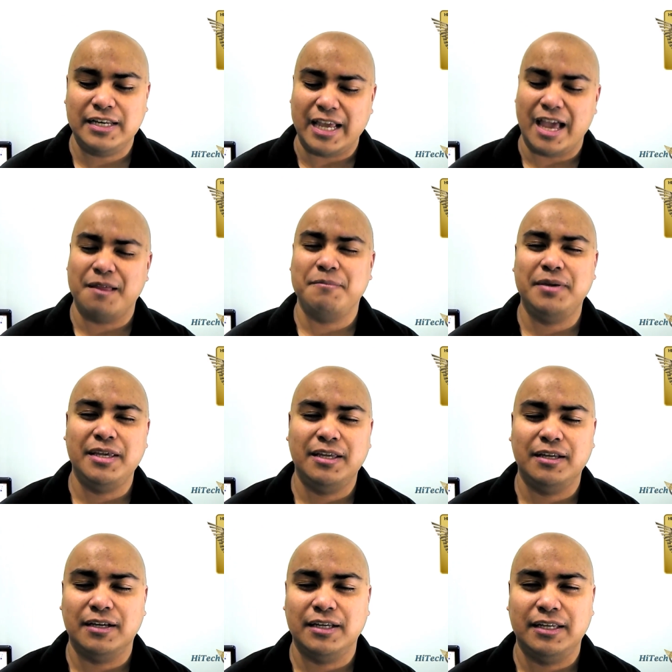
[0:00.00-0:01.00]
can
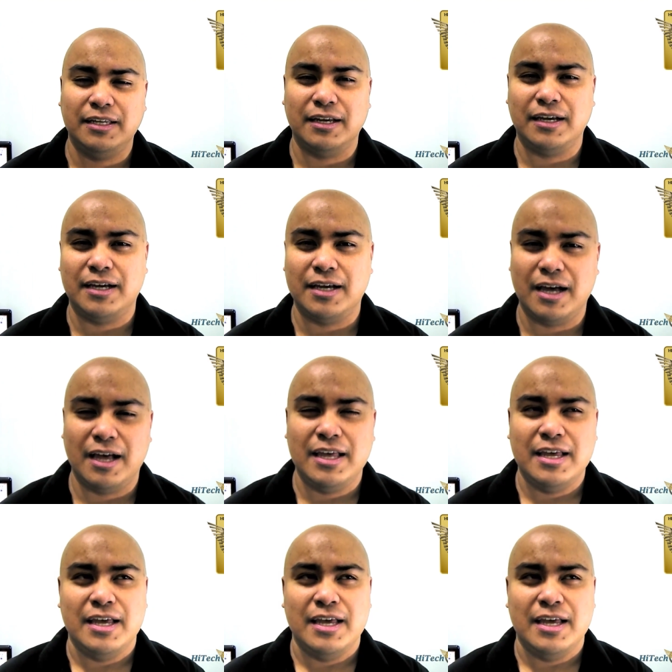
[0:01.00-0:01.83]
be uh,